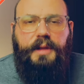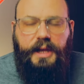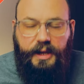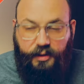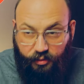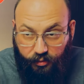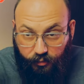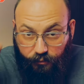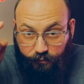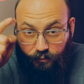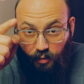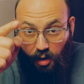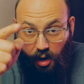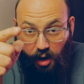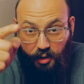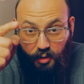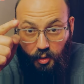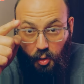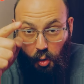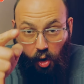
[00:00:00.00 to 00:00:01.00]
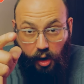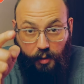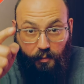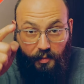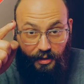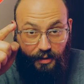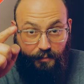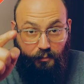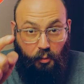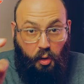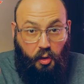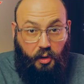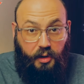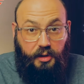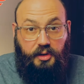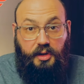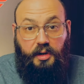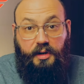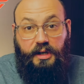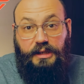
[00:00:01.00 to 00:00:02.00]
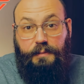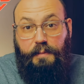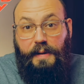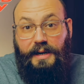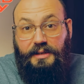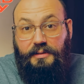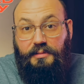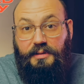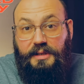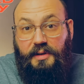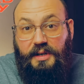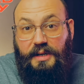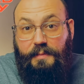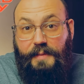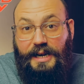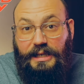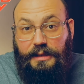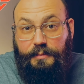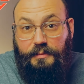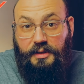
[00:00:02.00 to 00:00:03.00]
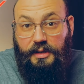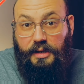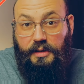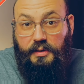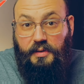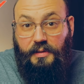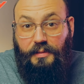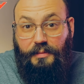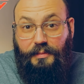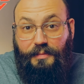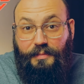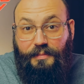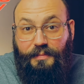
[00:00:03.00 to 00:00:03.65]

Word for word: is von Neumann and Morgenstern expected utility maximization.